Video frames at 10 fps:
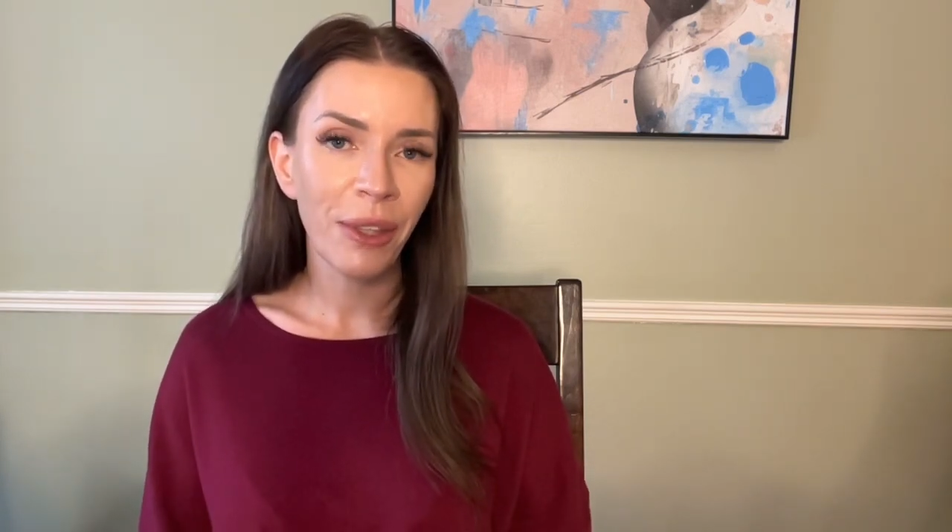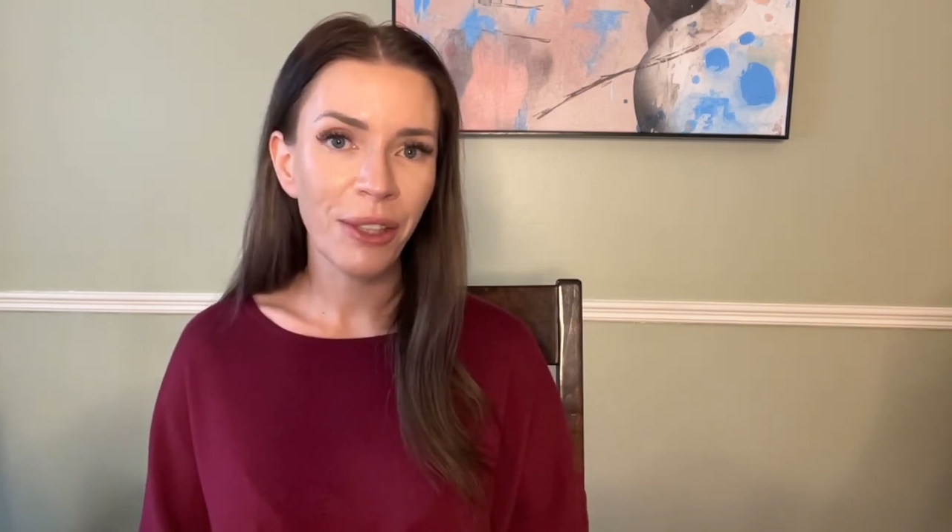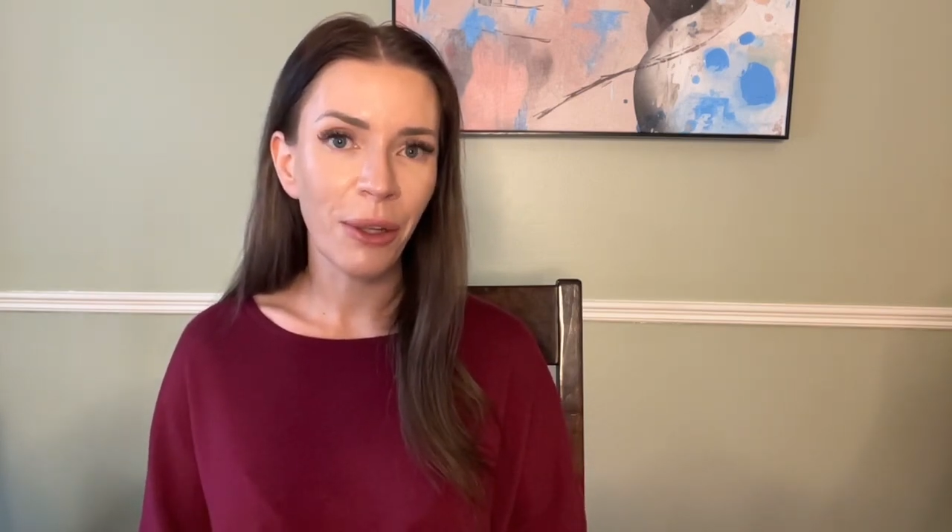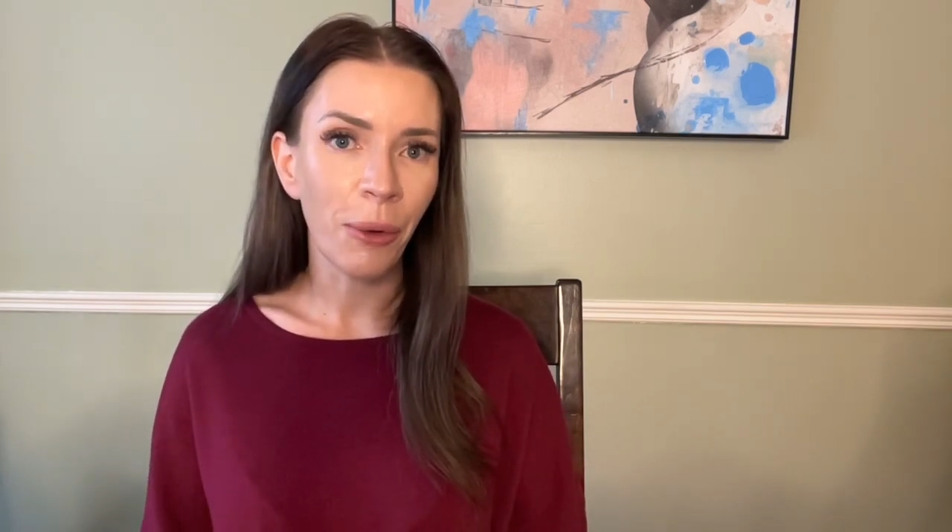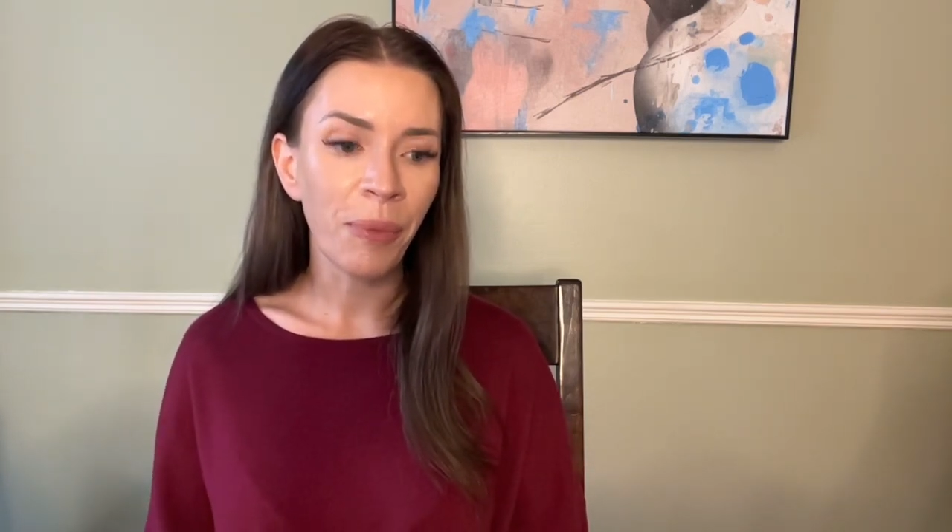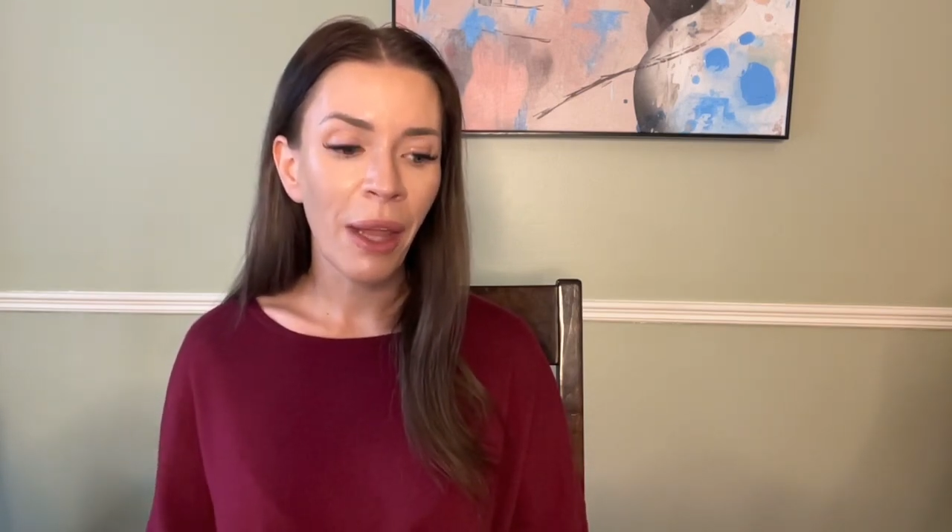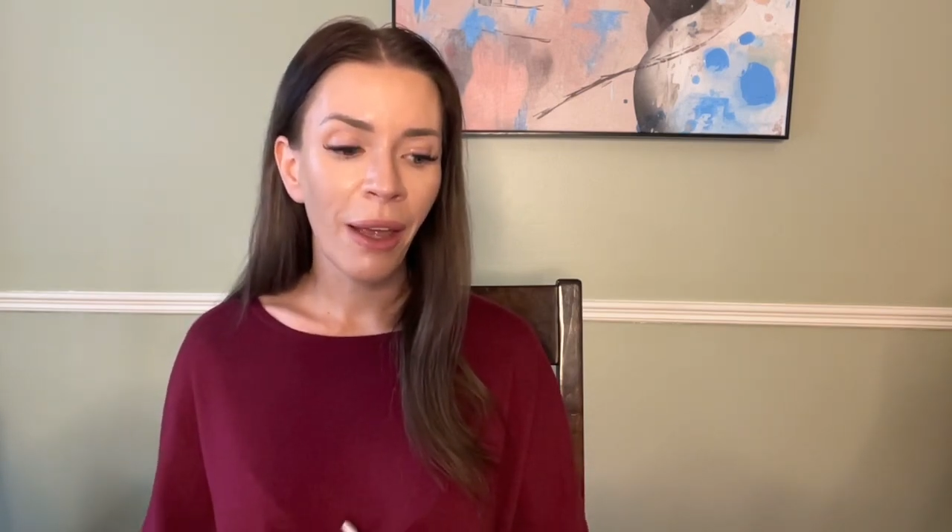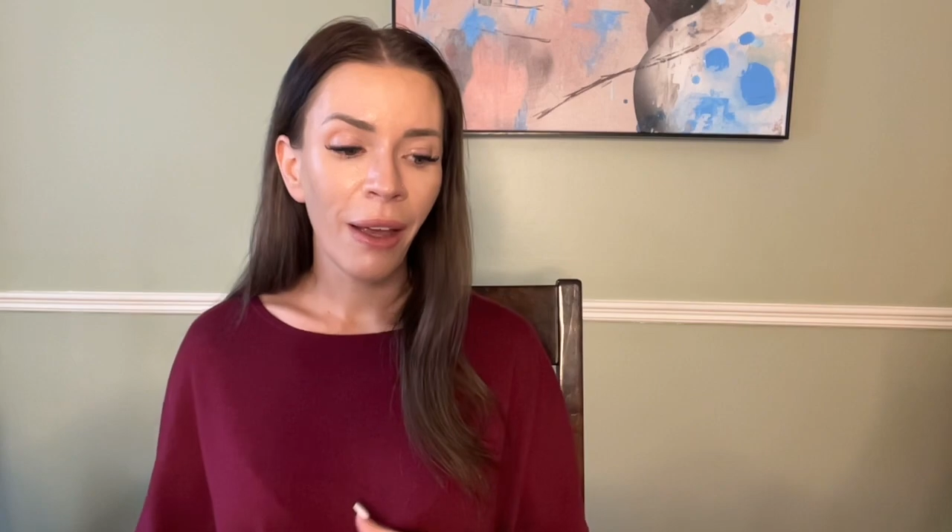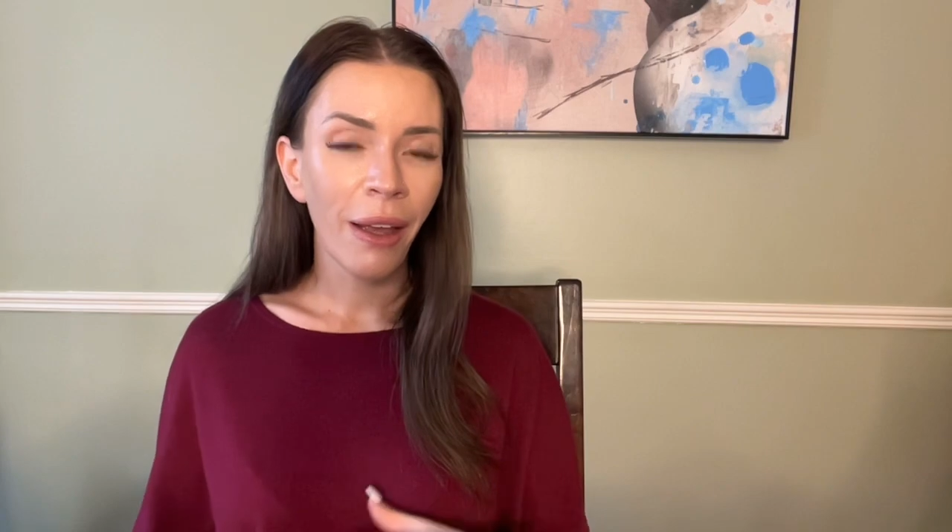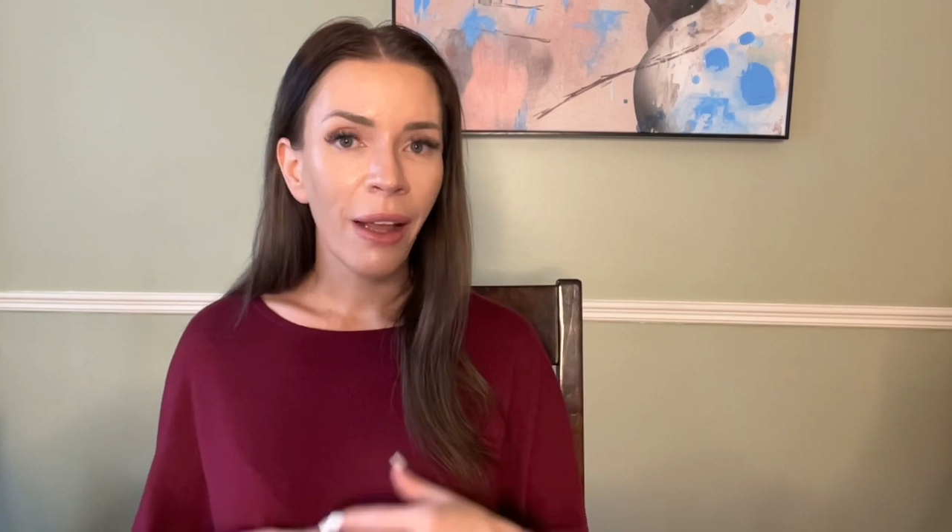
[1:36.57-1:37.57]
So
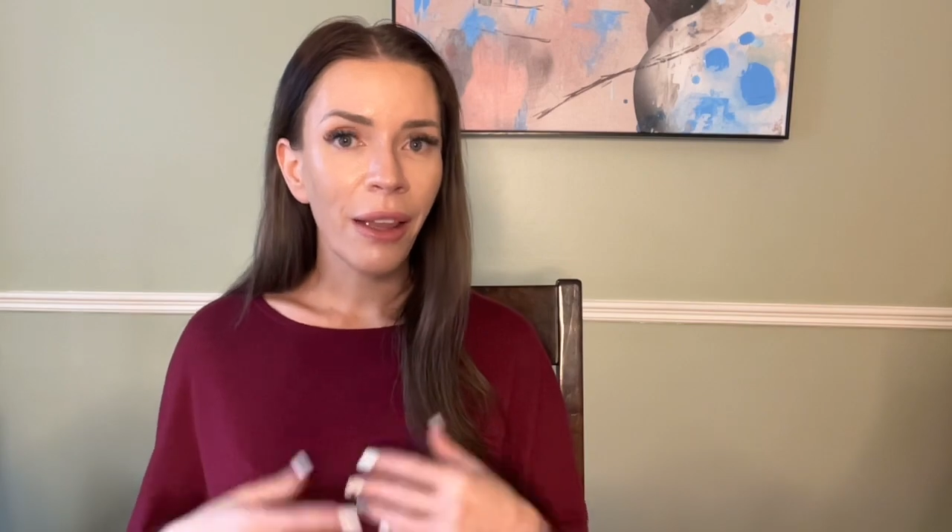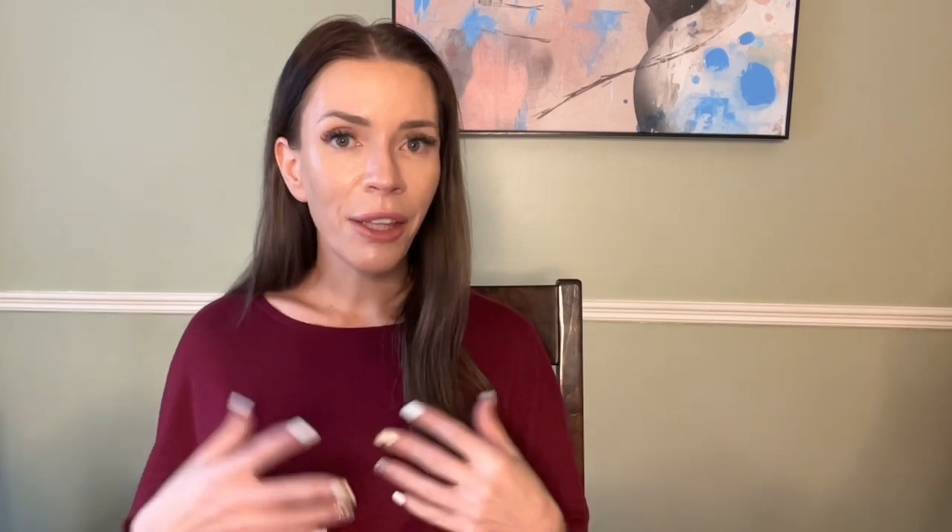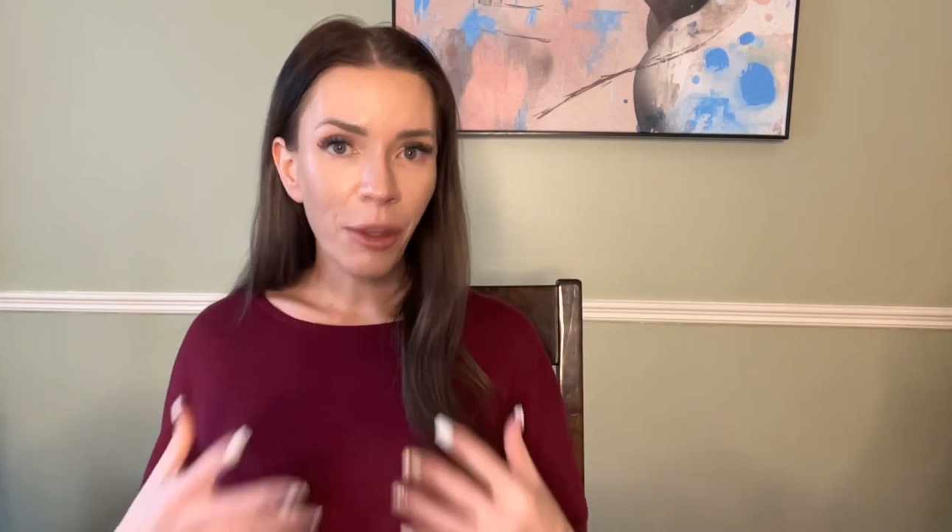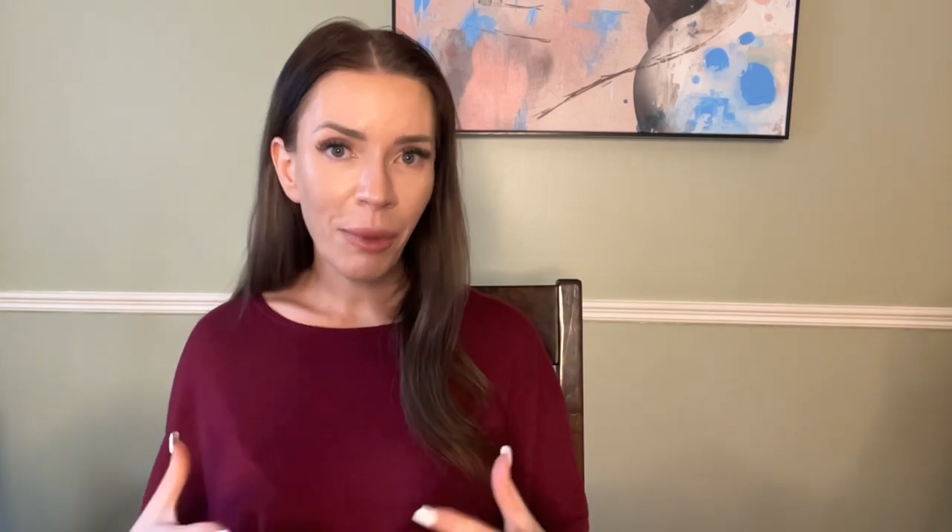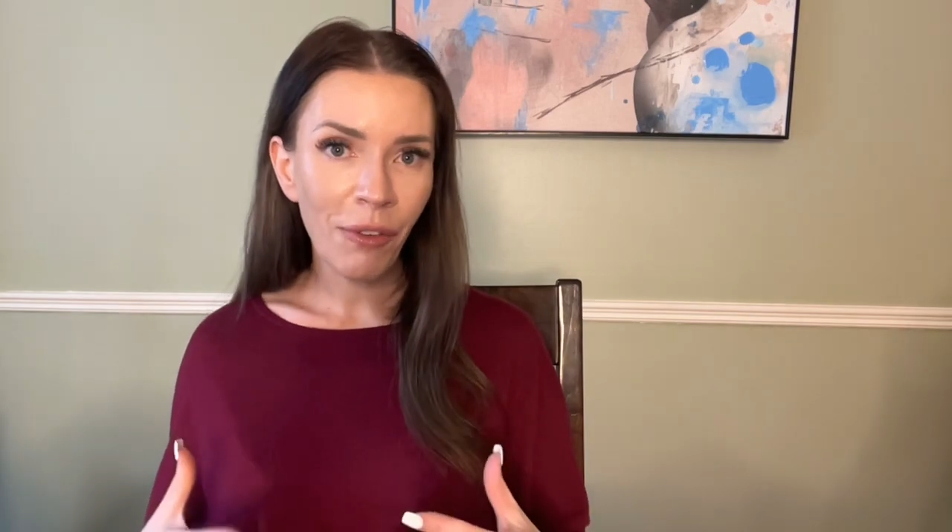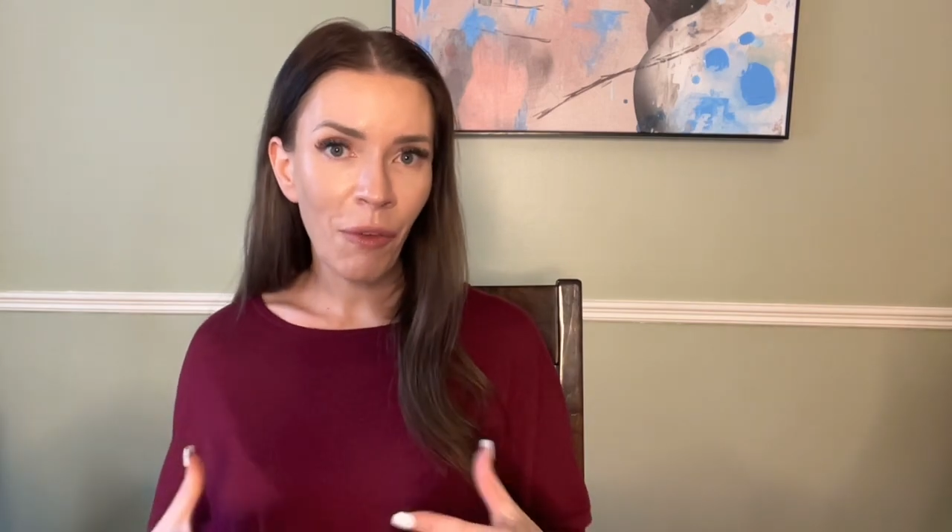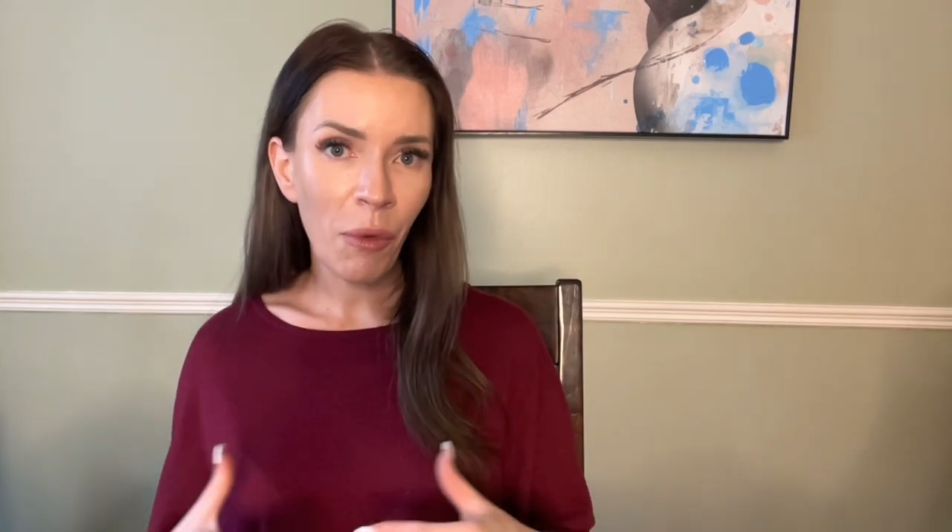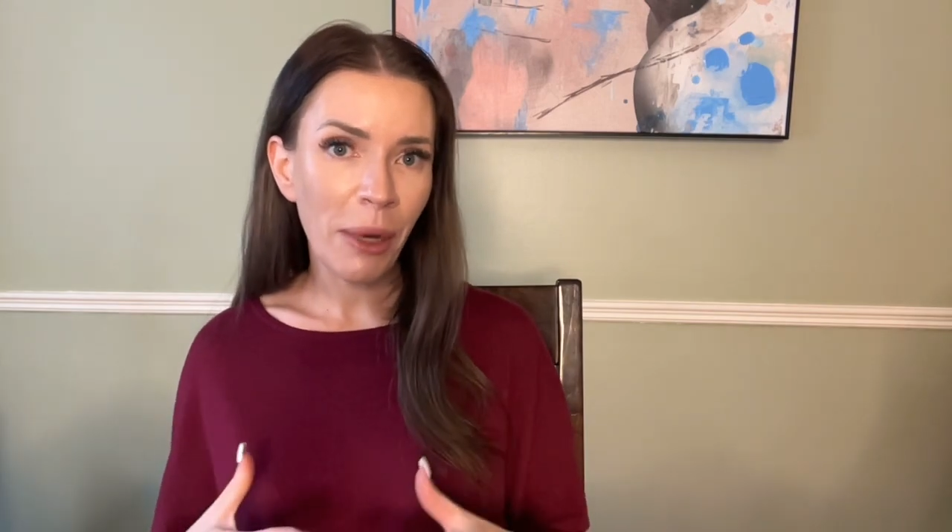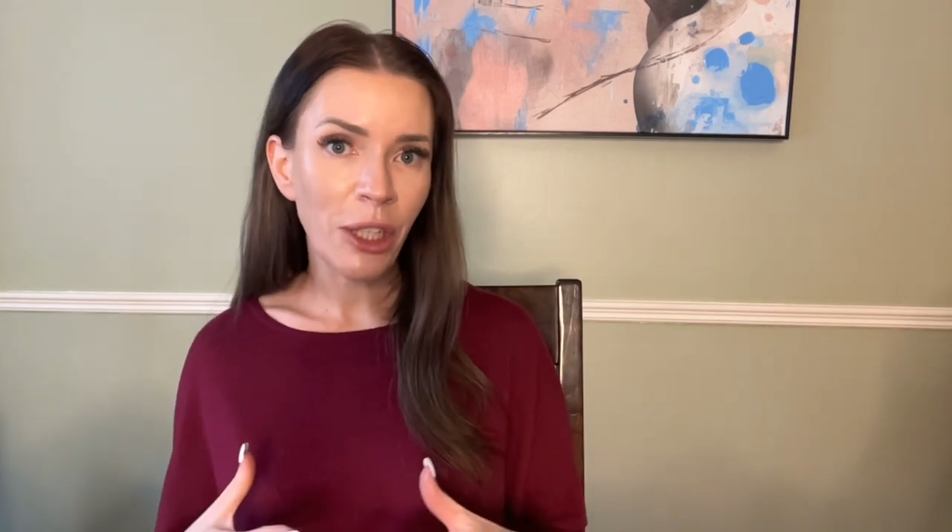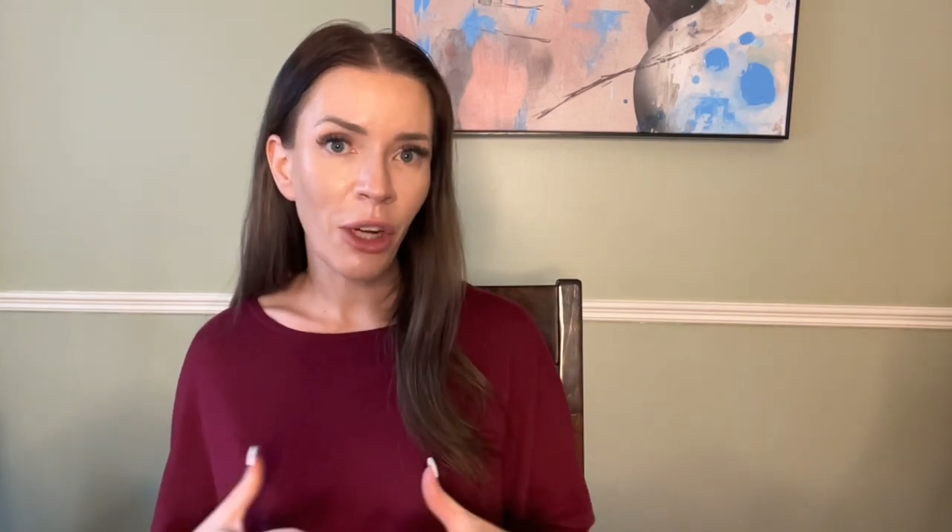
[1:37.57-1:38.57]
a little bit of
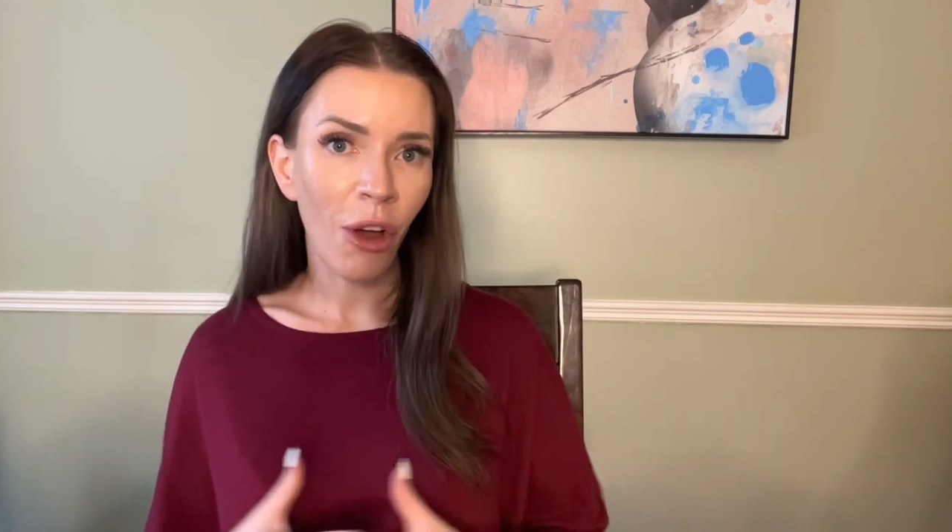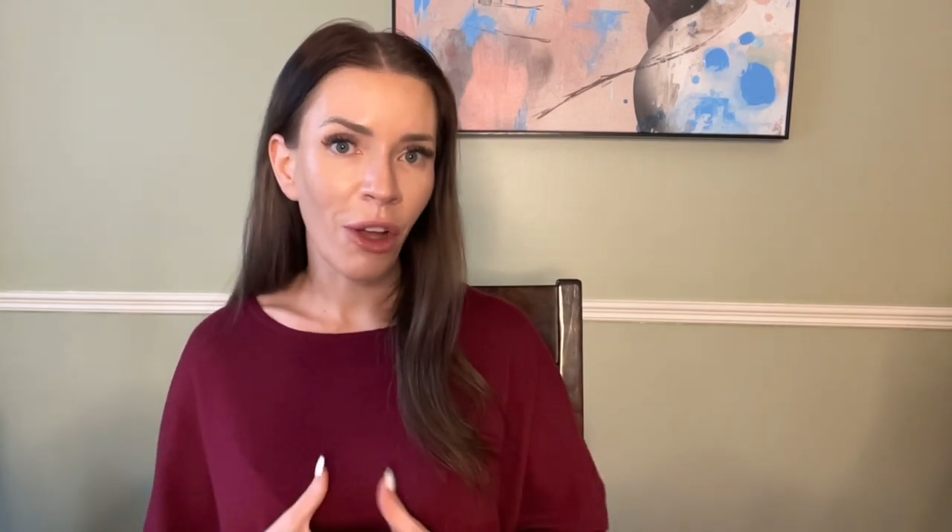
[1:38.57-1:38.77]
information